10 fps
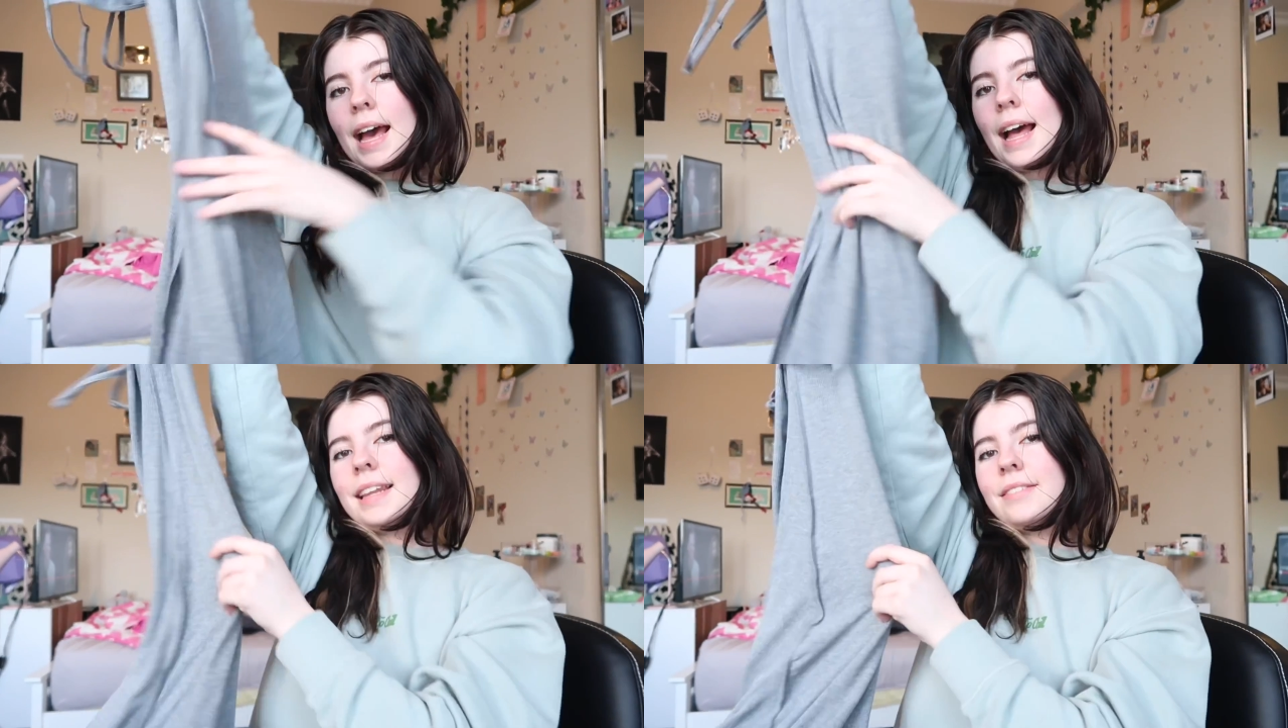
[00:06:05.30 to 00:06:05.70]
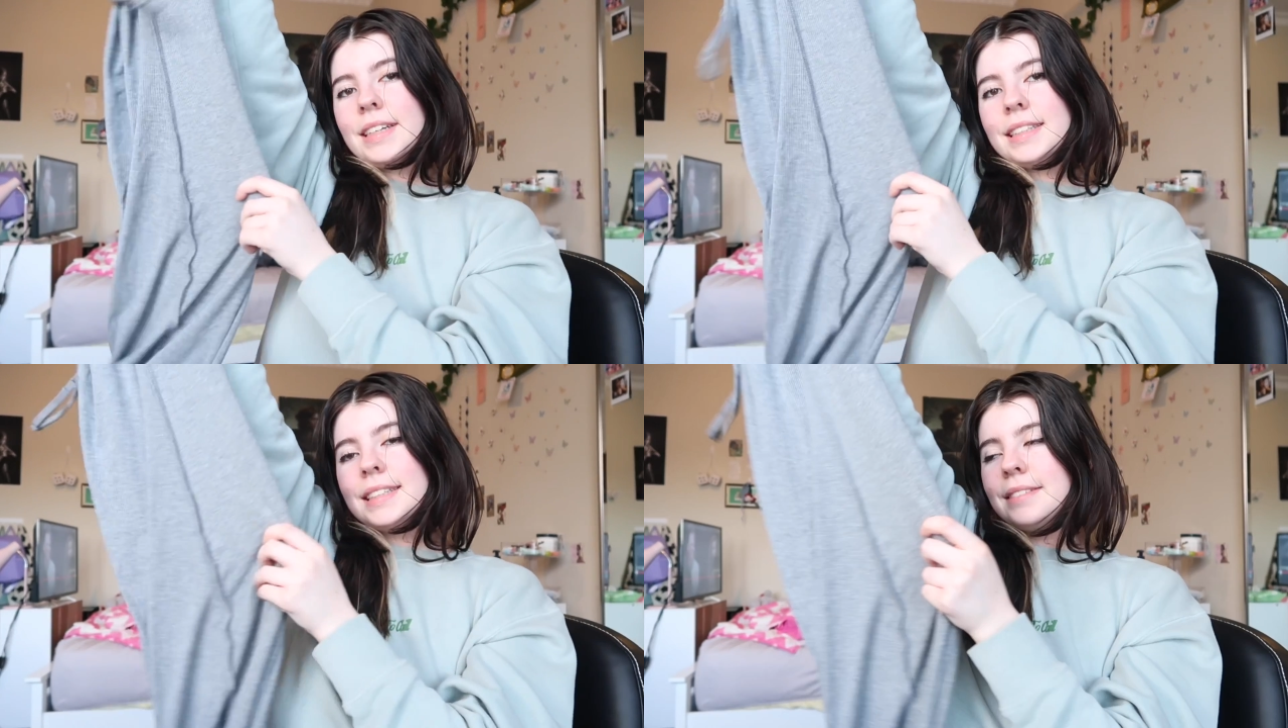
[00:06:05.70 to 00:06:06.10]
I love
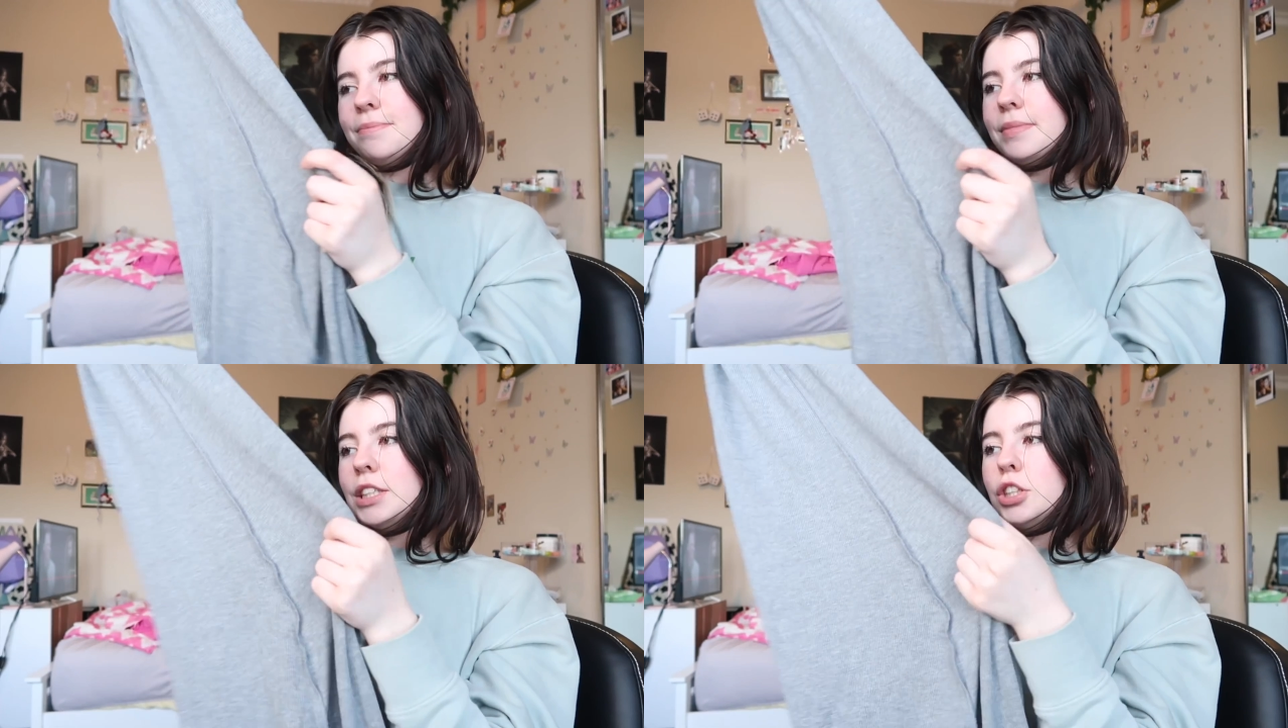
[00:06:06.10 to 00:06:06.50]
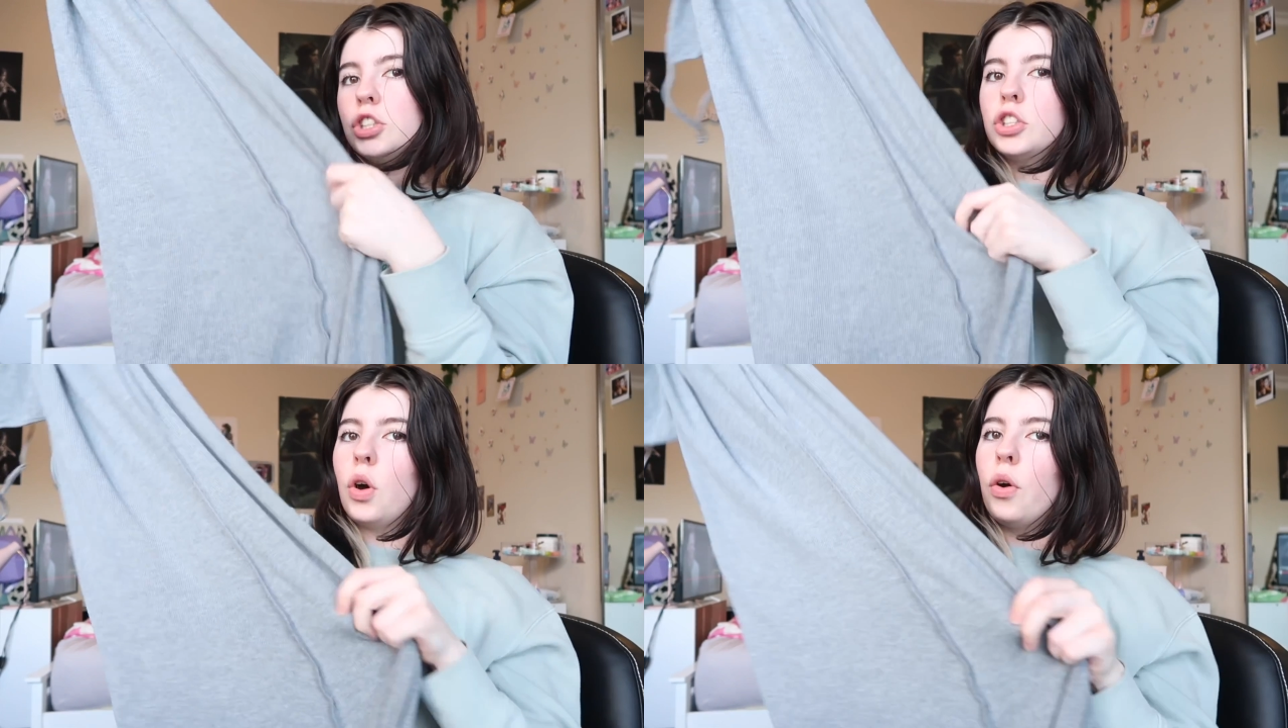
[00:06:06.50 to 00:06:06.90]
it.
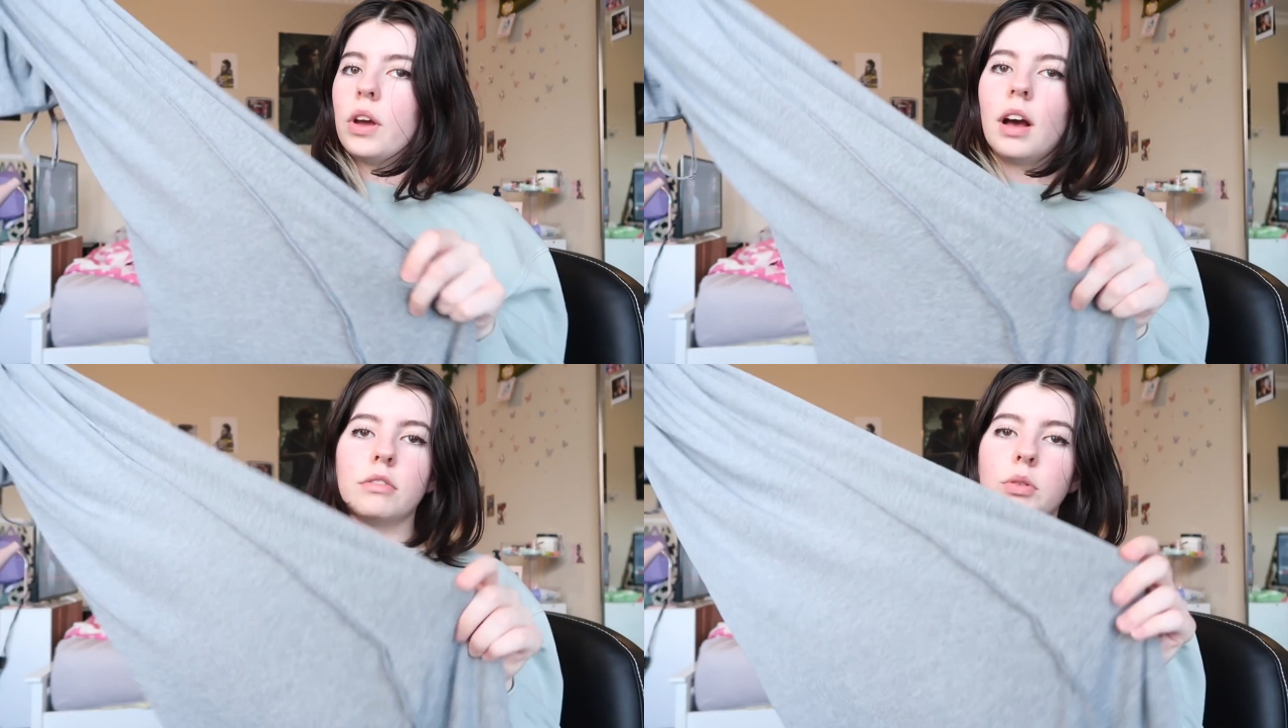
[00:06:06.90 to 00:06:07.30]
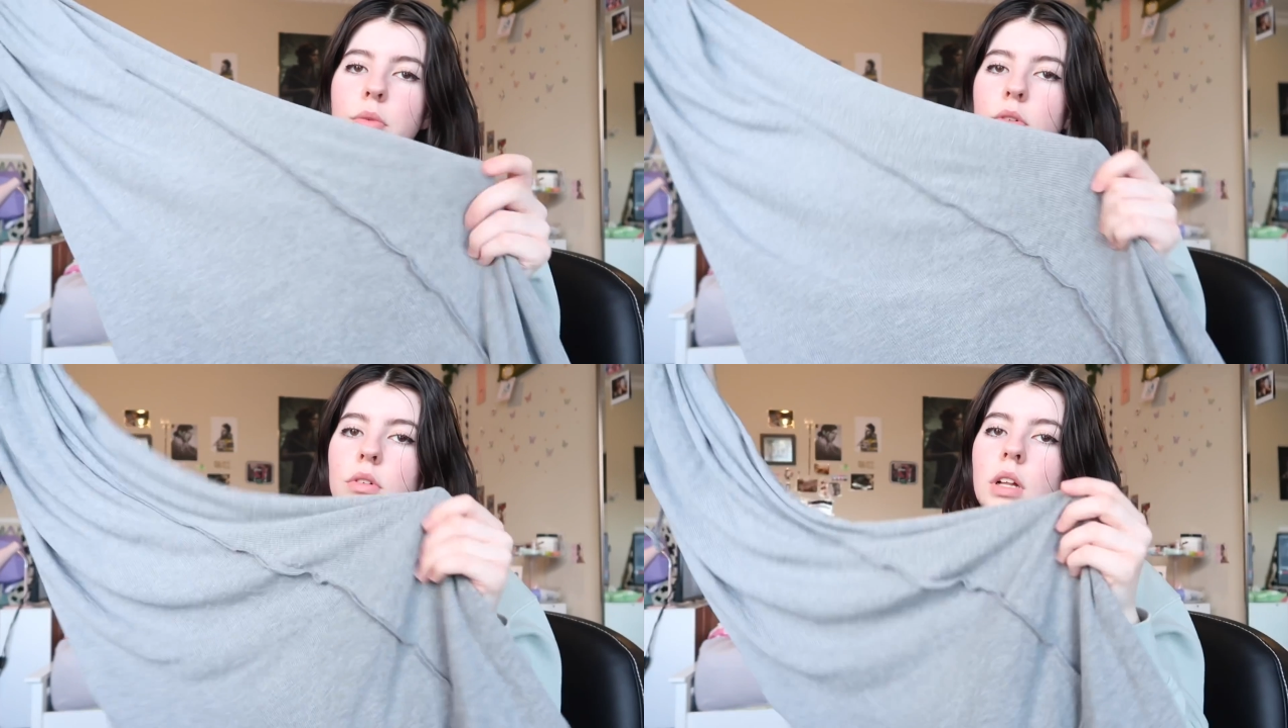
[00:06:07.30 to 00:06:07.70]
So
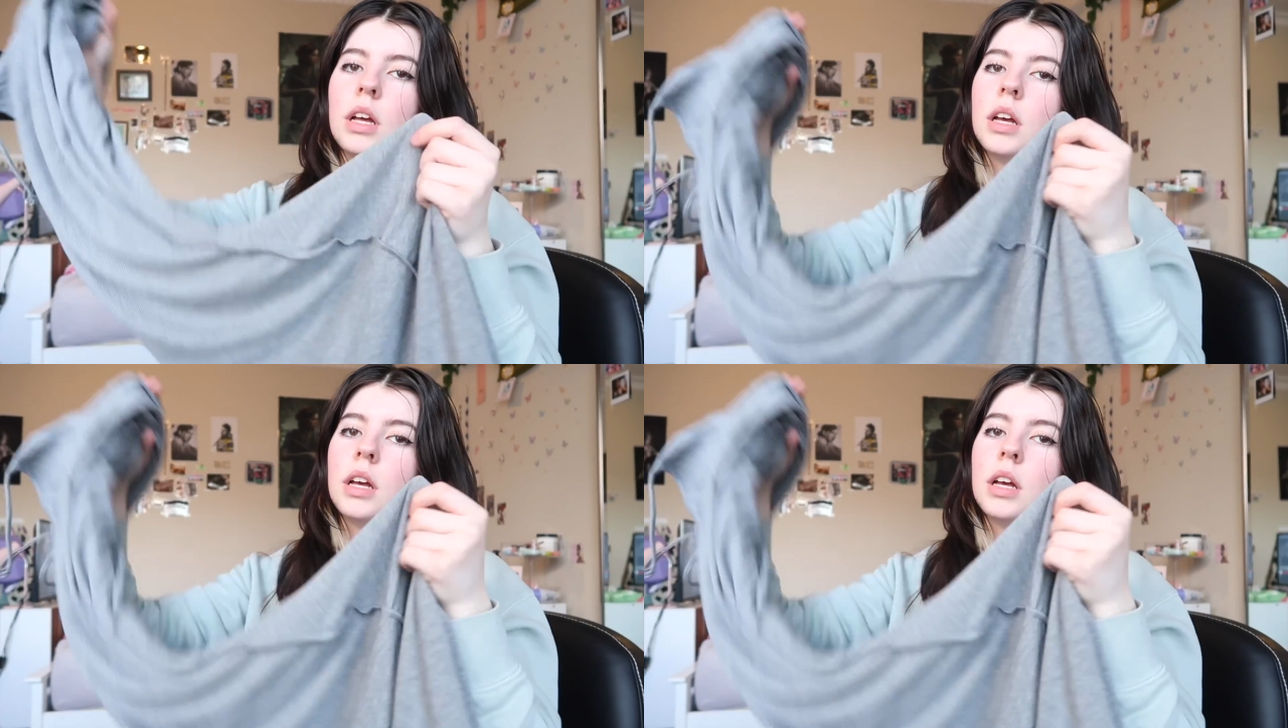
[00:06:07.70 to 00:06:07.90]
comfortable.